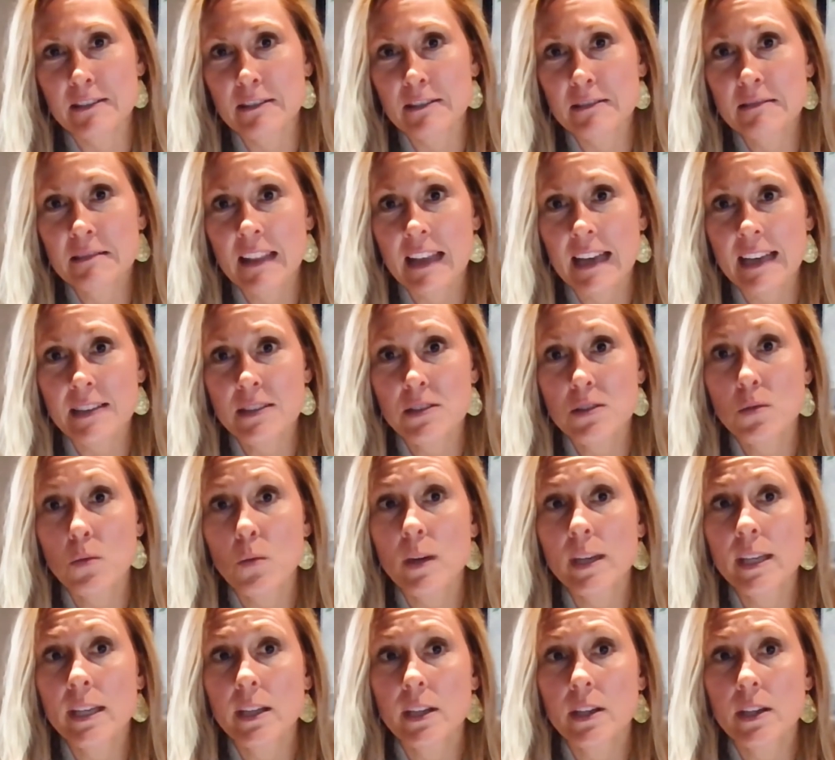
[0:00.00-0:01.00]
last
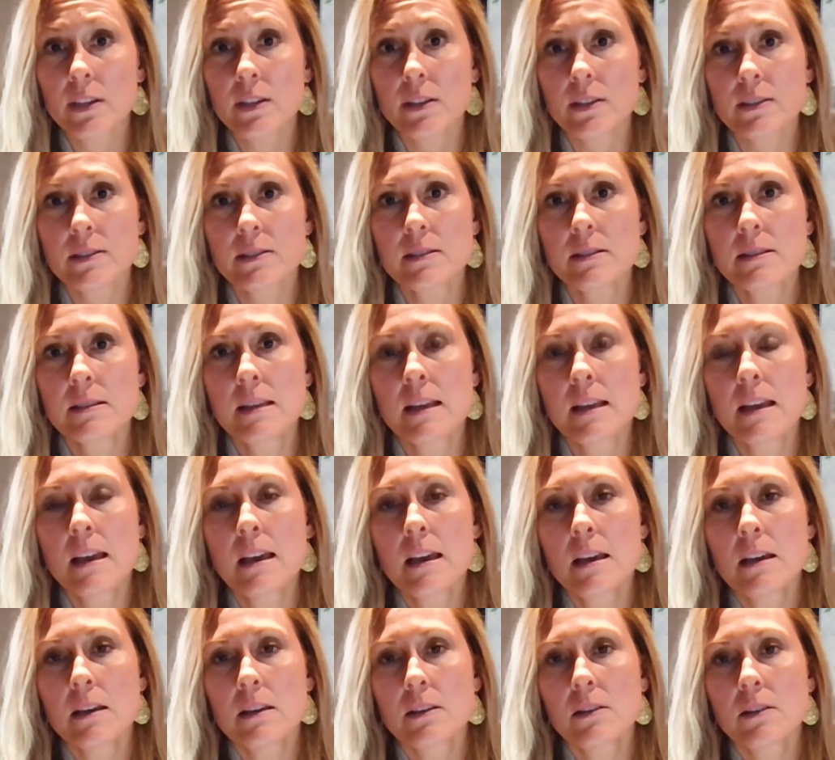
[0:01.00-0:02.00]
20 years,
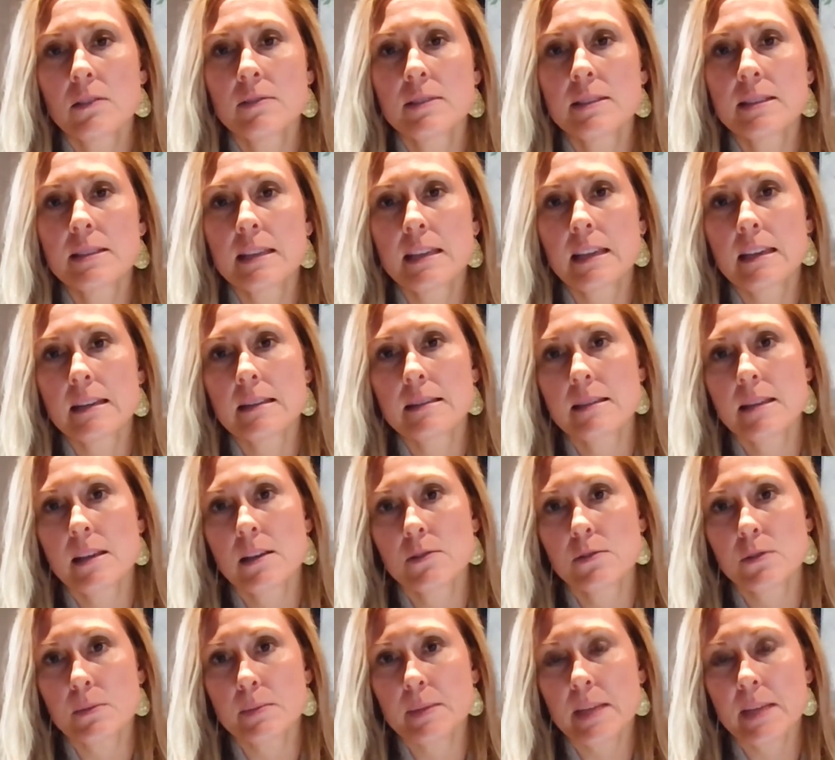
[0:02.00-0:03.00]
you've seen
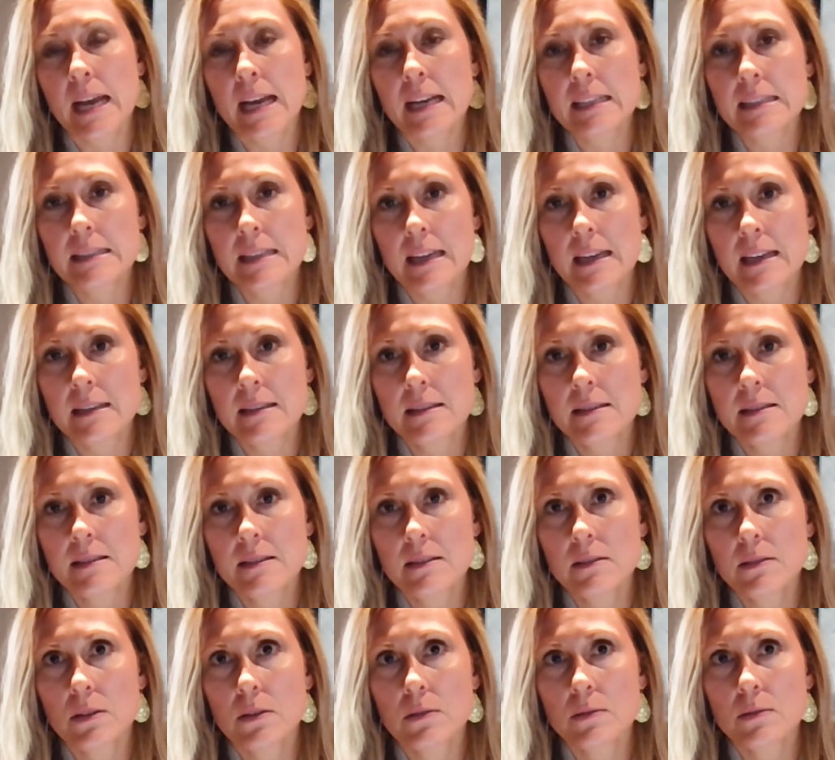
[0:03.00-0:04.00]
sales reps access
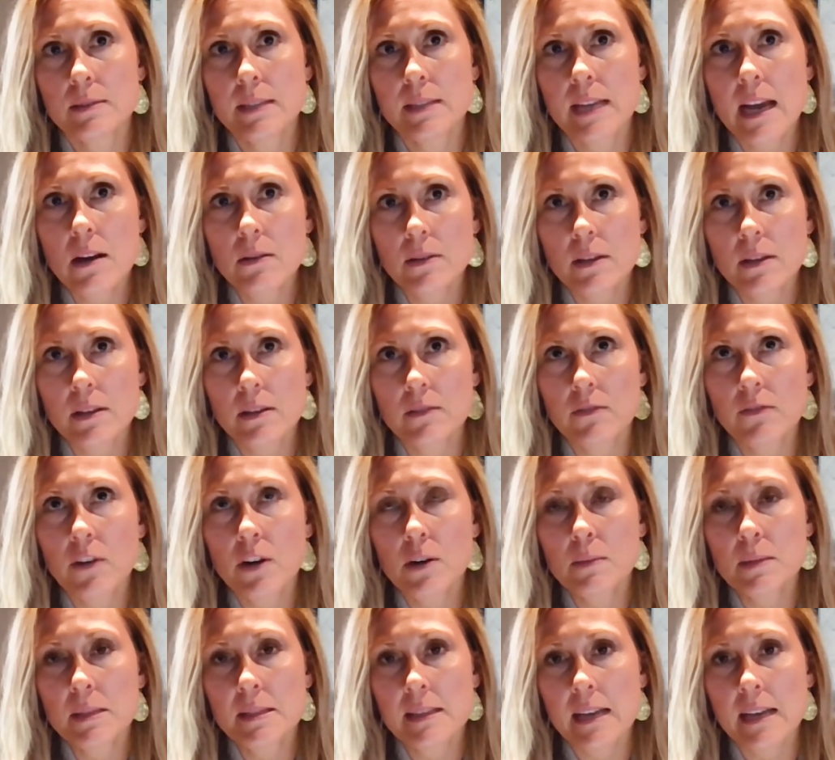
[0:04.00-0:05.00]
go down on the
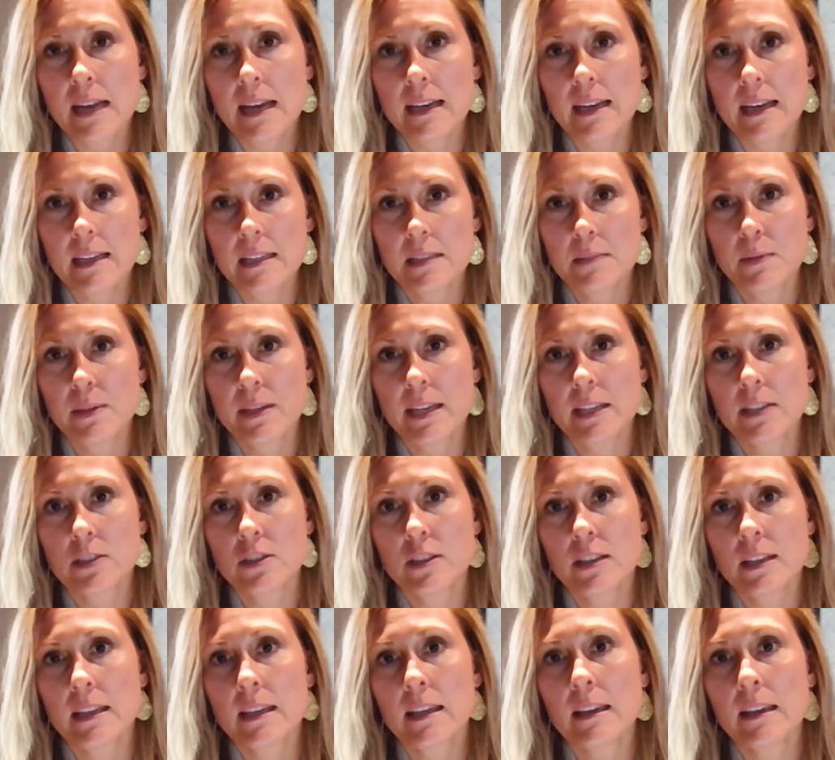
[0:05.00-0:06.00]
pharma side
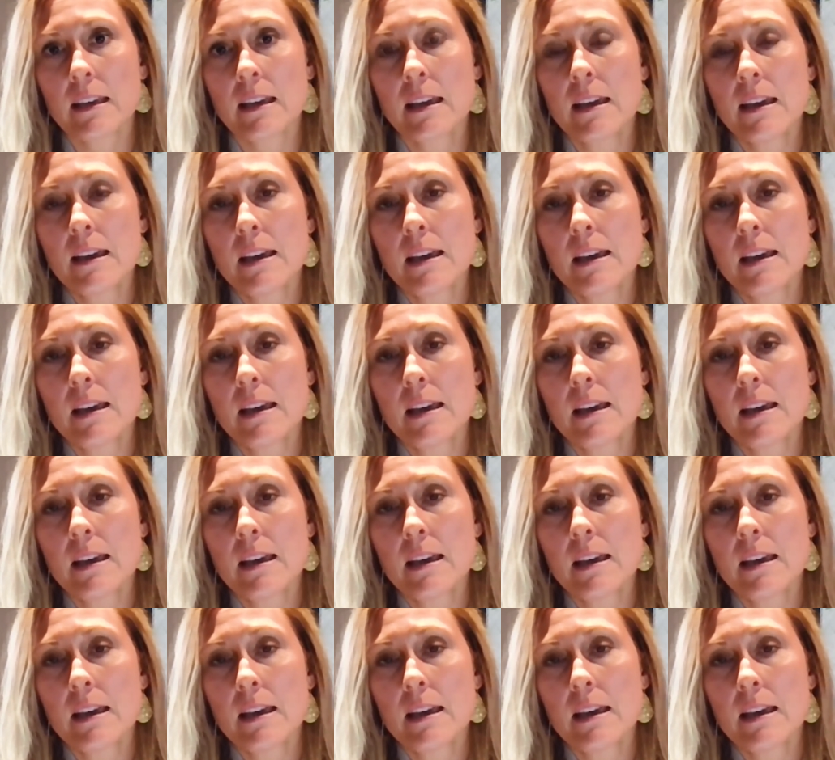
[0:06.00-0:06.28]
exponentially.